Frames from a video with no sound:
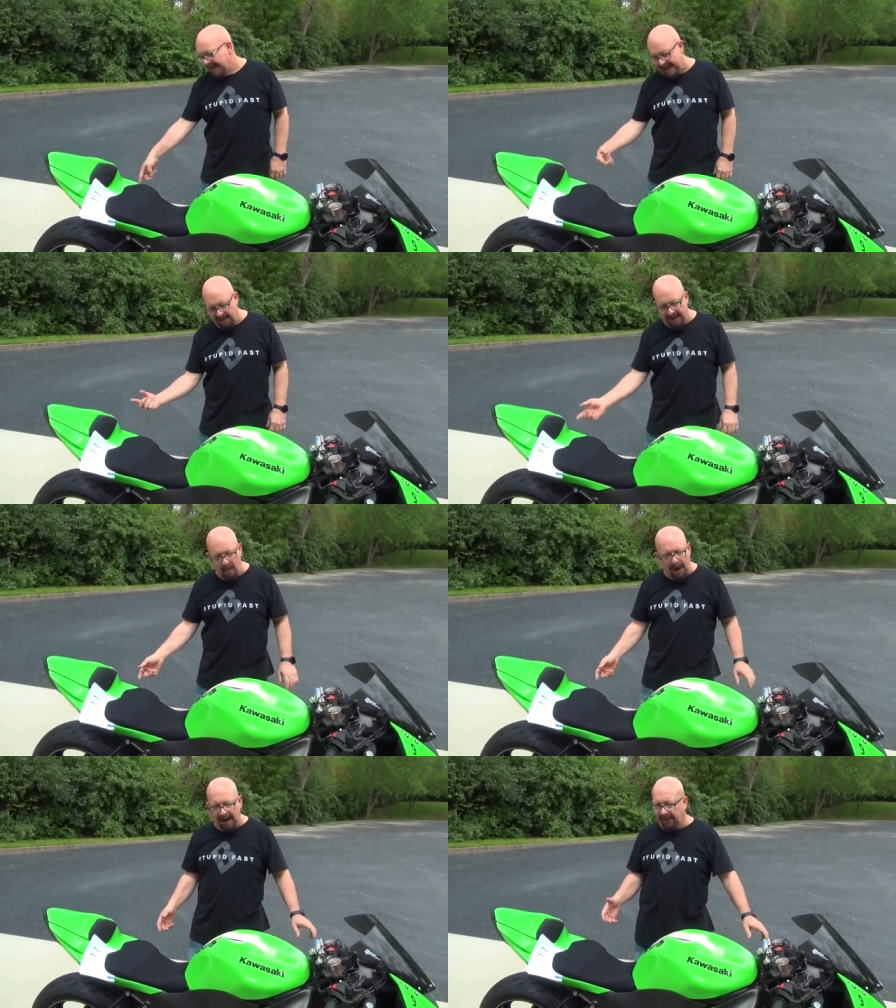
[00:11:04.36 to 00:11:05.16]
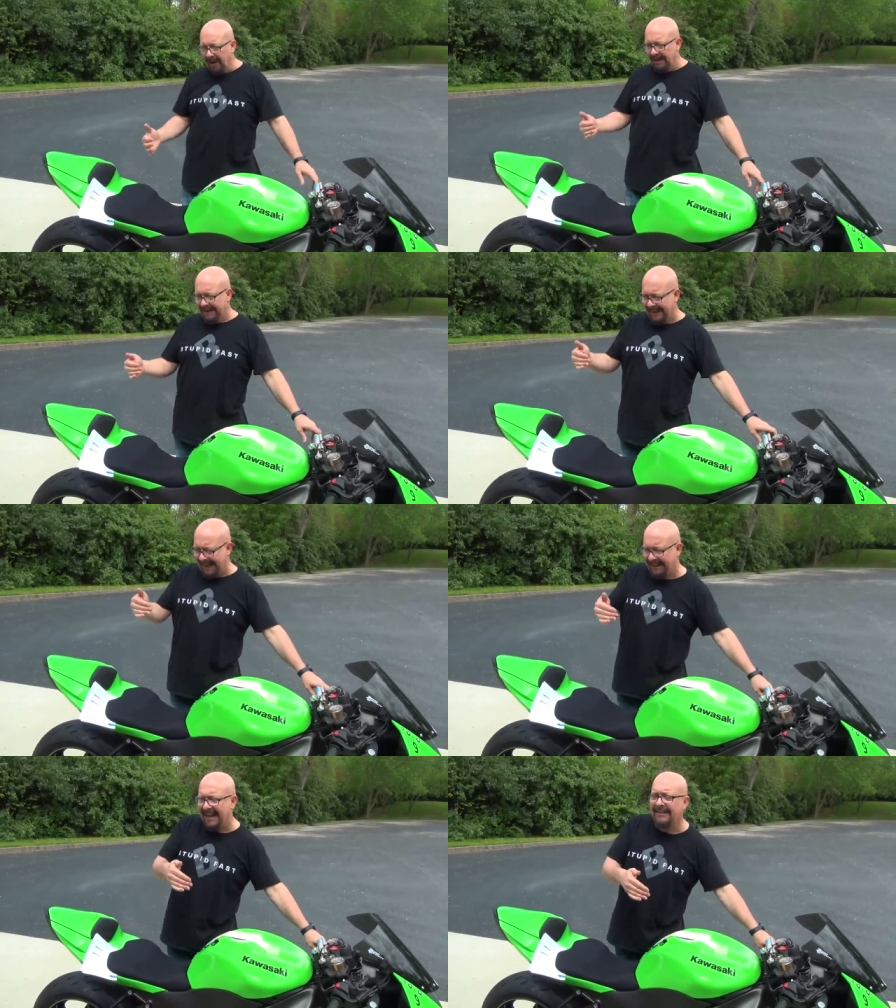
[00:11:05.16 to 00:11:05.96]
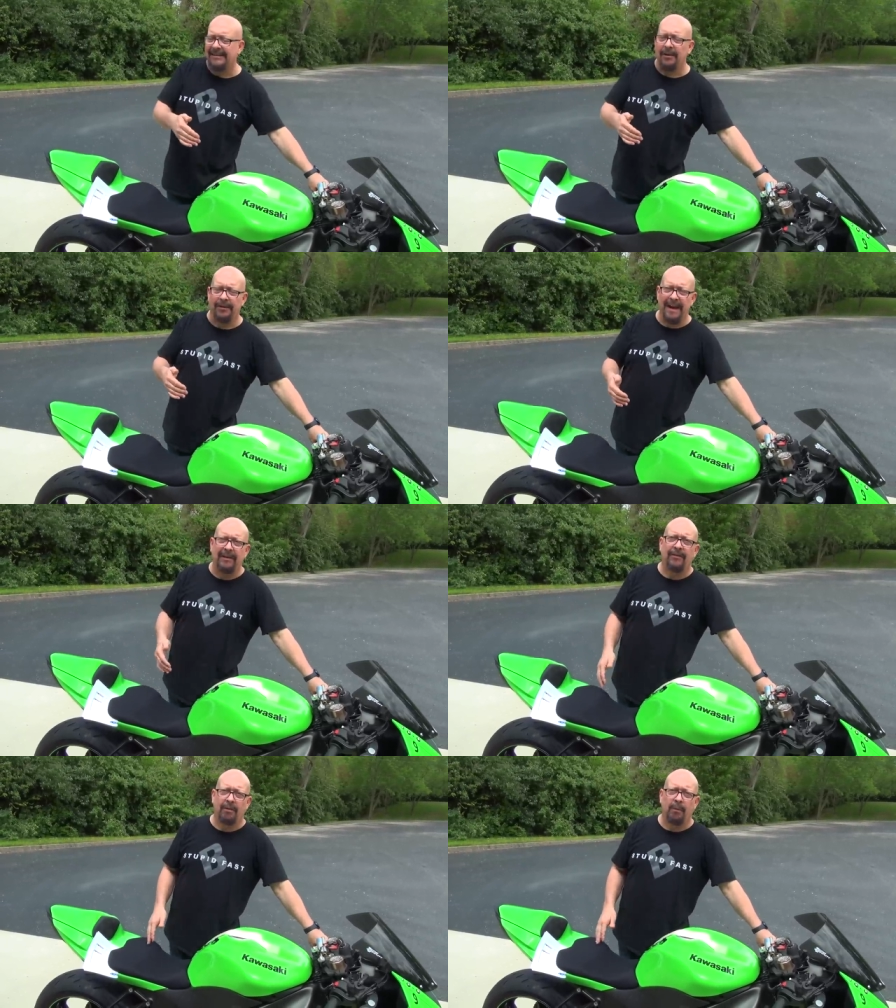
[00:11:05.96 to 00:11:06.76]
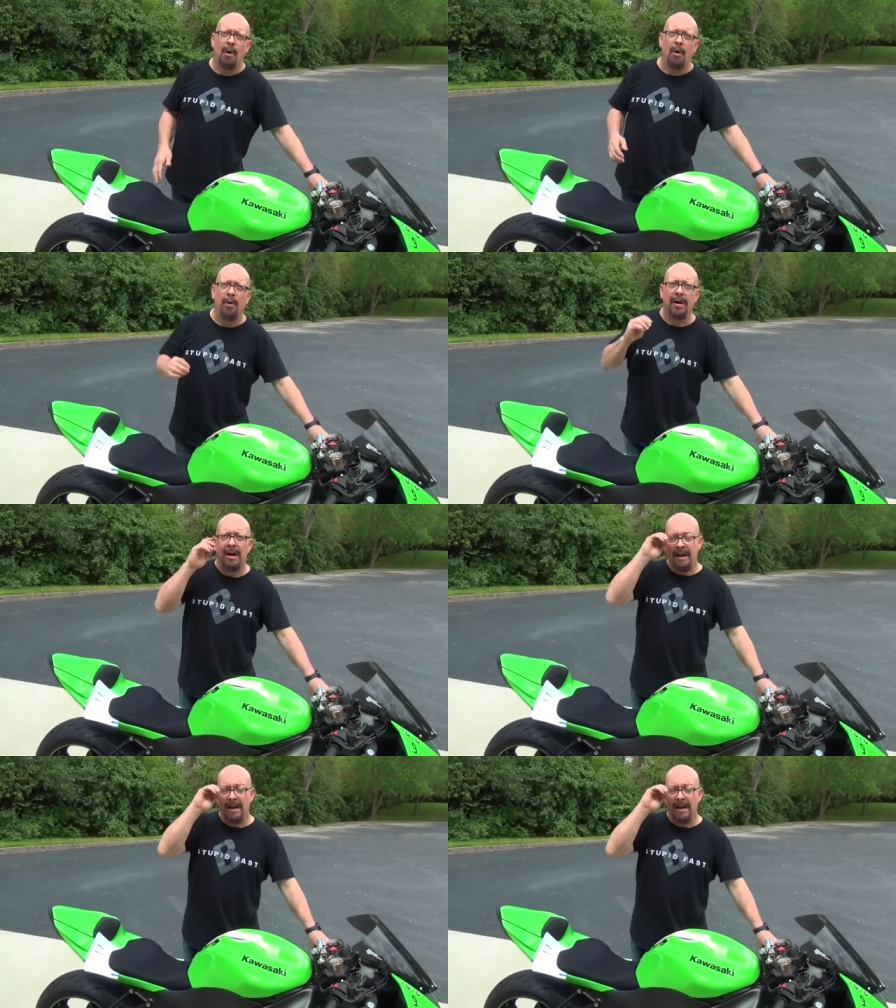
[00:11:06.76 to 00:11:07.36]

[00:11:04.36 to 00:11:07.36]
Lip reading: Gearing-wise, to get these little things to roll,